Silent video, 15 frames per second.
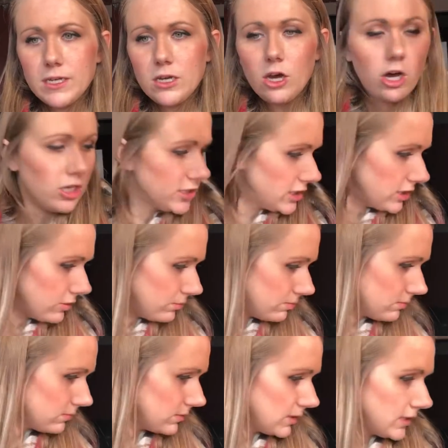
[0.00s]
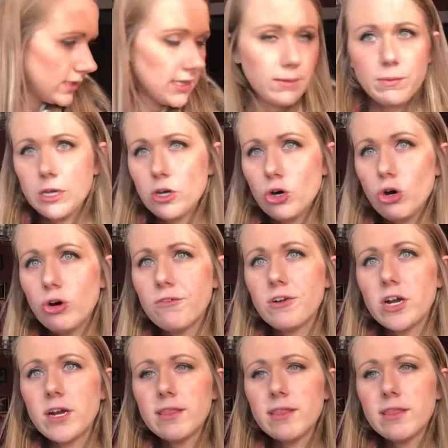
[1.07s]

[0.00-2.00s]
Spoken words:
also, let me go over